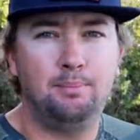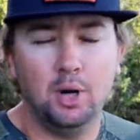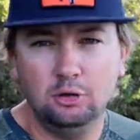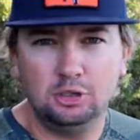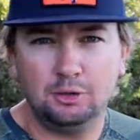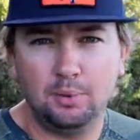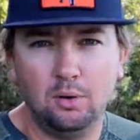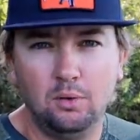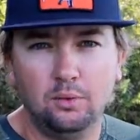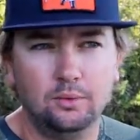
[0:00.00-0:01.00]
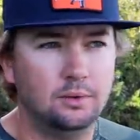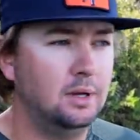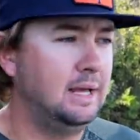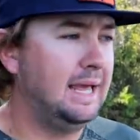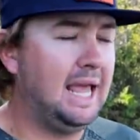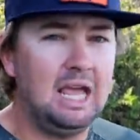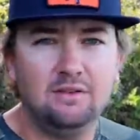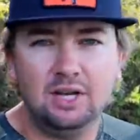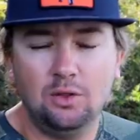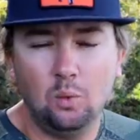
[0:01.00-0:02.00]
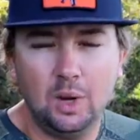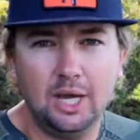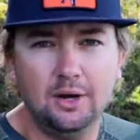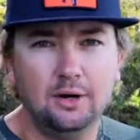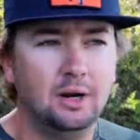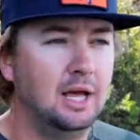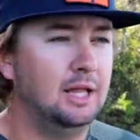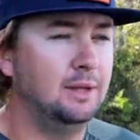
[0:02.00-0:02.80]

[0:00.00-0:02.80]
post spawn, even in the winter.